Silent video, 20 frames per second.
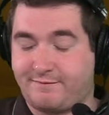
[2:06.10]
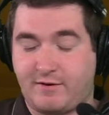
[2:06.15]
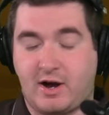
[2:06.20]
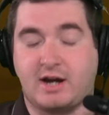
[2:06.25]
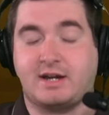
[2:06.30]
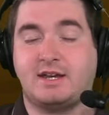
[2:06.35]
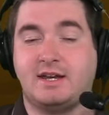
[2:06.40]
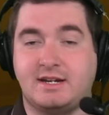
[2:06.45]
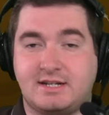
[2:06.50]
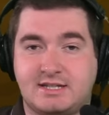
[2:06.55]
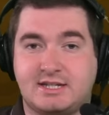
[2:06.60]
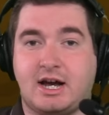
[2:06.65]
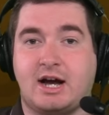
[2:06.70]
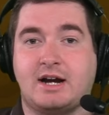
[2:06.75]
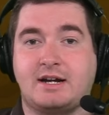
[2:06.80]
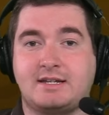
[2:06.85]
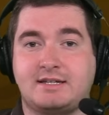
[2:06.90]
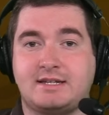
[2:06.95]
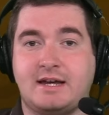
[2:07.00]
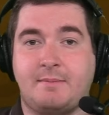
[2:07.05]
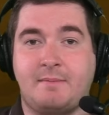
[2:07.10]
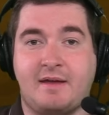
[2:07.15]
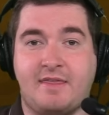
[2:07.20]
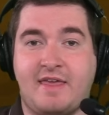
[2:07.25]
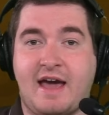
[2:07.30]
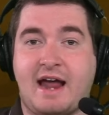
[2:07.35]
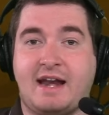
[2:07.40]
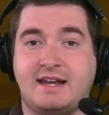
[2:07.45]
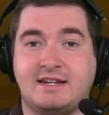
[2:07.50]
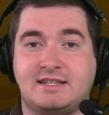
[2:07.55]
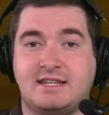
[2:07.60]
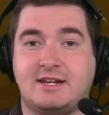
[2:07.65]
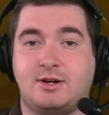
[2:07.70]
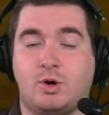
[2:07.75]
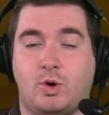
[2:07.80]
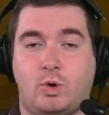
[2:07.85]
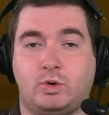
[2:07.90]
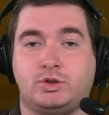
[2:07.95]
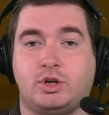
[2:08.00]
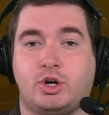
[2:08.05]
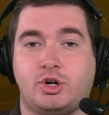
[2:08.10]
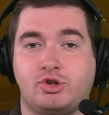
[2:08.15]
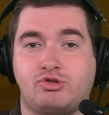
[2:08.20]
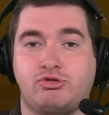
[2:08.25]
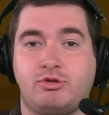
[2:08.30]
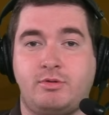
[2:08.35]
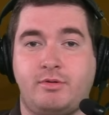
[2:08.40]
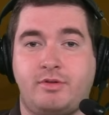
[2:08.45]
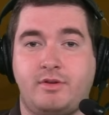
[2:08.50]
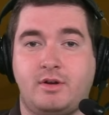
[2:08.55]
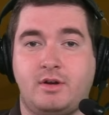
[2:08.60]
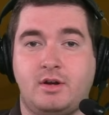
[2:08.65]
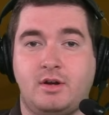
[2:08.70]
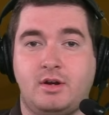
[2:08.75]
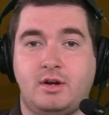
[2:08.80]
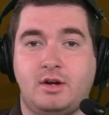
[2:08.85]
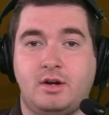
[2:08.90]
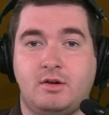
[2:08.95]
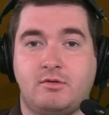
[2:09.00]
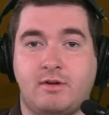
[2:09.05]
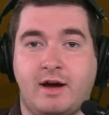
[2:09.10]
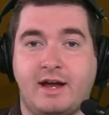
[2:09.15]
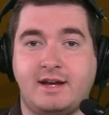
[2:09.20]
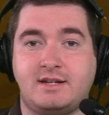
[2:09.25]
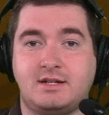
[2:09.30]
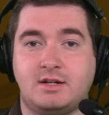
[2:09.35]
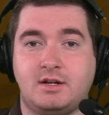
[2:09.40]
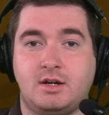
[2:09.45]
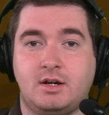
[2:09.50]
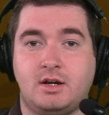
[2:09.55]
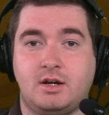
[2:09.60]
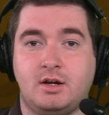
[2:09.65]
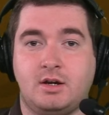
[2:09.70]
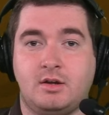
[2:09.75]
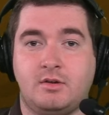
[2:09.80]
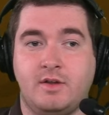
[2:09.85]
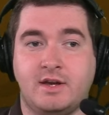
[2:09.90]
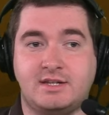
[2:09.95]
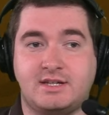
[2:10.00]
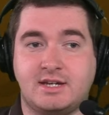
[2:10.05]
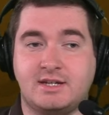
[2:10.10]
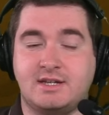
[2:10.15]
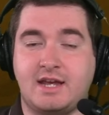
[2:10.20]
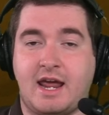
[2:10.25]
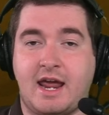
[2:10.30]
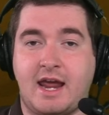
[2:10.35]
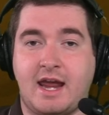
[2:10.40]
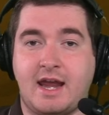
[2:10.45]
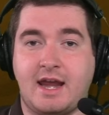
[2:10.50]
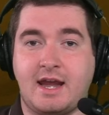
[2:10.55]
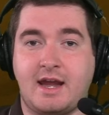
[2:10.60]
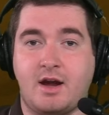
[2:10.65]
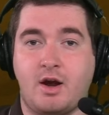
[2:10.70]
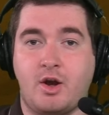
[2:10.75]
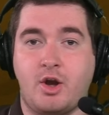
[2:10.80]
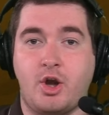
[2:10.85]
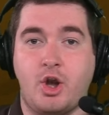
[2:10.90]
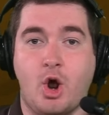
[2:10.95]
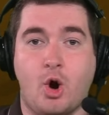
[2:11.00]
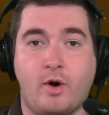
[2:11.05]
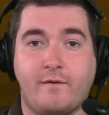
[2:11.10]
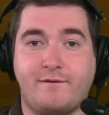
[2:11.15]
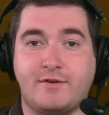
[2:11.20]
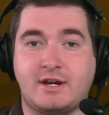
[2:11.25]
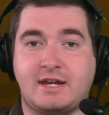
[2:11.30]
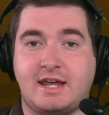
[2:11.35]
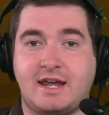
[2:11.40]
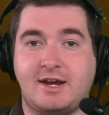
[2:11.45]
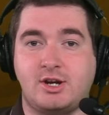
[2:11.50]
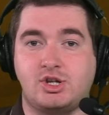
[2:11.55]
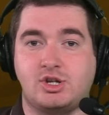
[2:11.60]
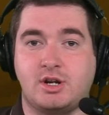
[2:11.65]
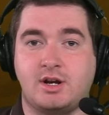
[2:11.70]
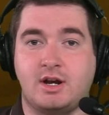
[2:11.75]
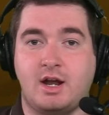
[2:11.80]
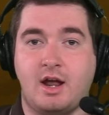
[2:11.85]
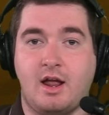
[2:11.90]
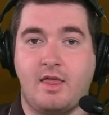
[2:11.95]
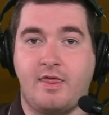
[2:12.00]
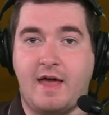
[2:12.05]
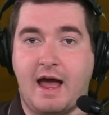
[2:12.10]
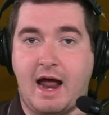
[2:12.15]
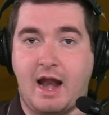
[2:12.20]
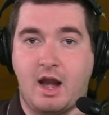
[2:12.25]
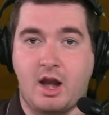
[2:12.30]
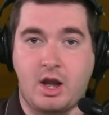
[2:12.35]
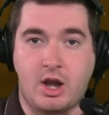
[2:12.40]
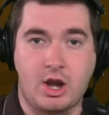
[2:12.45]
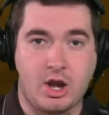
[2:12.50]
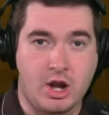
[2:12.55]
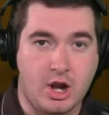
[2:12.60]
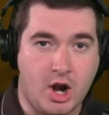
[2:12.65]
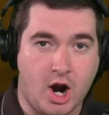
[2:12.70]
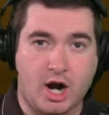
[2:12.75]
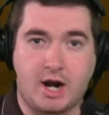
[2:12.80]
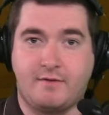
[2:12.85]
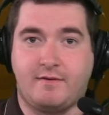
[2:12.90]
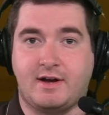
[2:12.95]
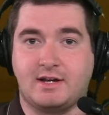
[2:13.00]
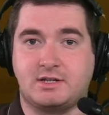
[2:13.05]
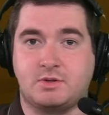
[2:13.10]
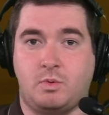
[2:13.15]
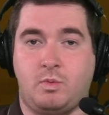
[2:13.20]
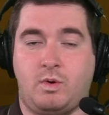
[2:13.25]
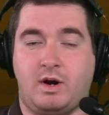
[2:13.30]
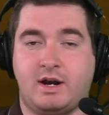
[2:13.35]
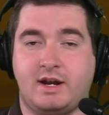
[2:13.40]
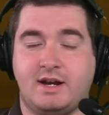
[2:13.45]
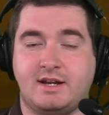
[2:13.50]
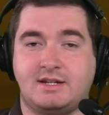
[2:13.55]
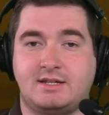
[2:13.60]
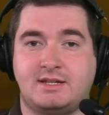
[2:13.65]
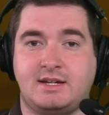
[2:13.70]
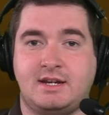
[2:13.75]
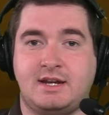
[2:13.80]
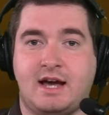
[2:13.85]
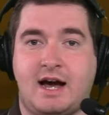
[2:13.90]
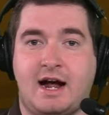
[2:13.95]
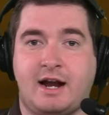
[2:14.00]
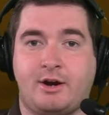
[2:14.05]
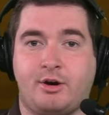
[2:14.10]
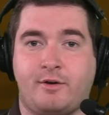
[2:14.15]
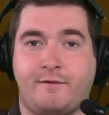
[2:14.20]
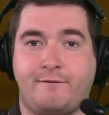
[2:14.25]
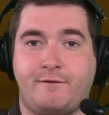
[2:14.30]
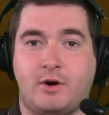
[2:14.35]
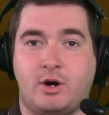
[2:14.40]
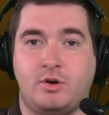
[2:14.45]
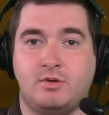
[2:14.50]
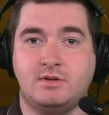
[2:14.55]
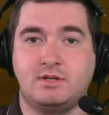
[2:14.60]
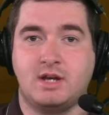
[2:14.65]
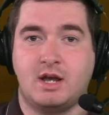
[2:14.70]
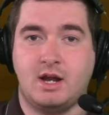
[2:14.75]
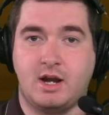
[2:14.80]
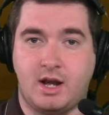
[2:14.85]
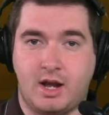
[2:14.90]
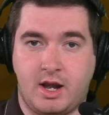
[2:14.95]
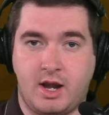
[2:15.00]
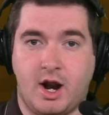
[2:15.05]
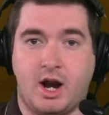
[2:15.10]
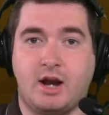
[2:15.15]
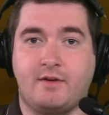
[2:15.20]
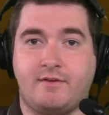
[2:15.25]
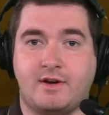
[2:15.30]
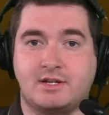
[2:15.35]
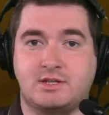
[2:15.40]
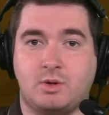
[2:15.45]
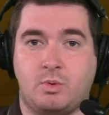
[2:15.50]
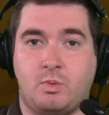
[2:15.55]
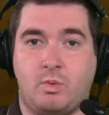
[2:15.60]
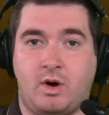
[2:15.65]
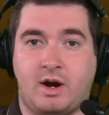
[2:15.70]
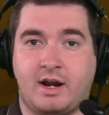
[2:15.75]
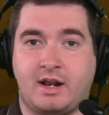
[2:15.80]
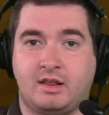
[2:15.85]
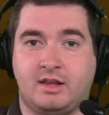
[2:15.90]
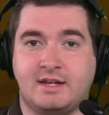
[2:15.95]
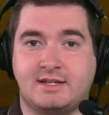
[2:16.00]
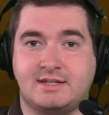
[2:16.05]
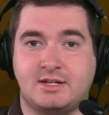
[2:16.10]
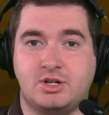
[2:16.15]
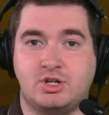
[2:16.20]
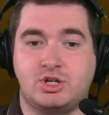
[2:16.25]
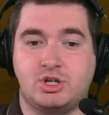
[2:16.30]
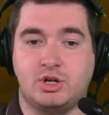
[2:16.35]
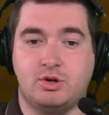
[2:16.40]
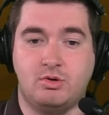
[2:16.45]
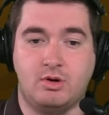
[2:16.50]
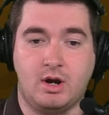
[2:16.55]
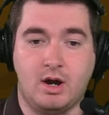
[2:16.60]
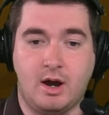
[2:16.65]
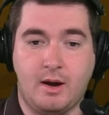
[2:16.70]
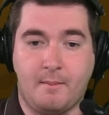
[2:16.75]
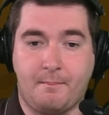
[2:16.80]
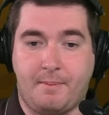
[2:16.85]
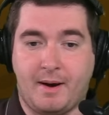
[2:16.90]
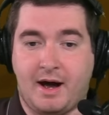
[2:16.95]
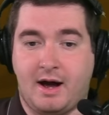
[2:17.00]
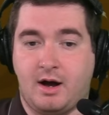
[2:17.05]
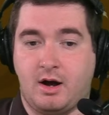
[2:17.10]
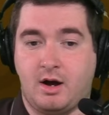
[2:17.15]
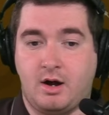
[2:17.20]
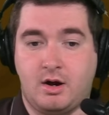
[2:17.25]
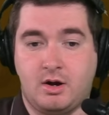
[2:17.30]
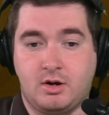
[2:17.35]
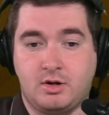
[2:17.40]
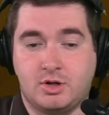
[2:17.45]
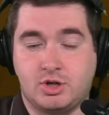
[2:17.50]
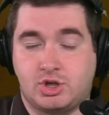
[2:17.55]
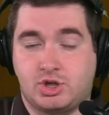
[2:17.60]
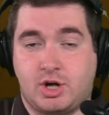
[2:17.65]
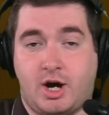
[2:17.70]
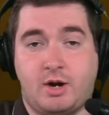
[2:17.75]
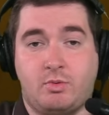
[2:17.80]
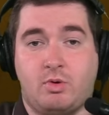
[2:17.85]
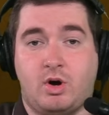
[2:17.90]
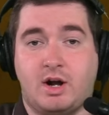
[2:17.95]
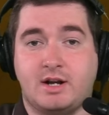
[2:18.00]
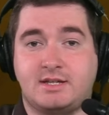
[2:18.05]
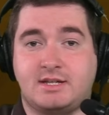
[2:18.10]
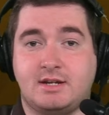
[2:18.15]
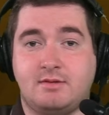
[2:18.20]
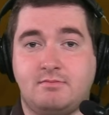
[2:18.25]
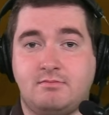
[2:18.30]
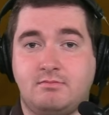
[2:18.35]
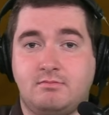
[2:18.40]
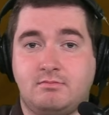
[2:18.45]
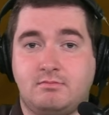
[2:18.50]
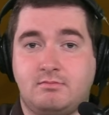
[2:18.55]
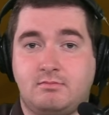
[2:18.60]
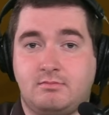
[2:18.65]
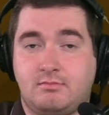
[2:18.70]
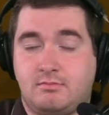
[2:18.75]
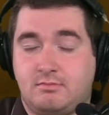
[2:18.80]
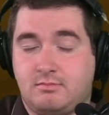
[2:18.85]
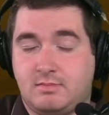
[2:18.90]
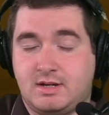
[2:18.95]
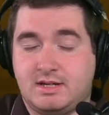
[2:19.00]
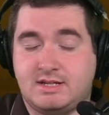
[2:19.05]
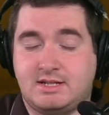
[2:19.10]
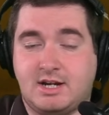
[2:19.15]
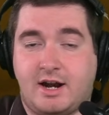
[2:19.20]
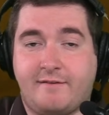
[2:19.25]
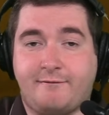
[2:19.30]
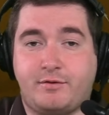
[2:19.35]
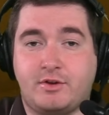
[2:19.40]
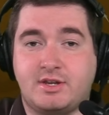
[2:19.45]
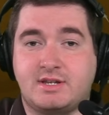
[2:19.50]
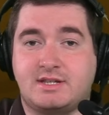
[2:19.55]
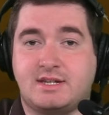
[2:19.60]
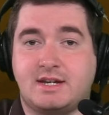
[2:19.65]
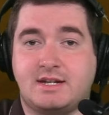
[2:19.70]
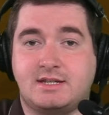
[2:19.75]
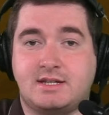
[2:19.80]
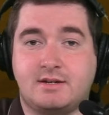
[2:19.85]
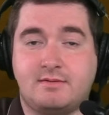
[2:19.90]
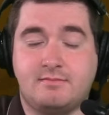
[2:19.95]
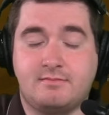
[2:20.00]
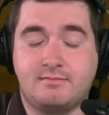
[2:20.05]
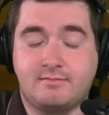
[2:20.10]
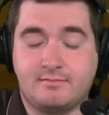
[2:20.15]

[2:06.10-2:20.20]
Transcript: fucking sucks. I mean, that is the cold, hard truth, right? This is a notification that none of us wanted to see on our phones, none of us wanted to listen to, but Deshaun Watson is done for the season,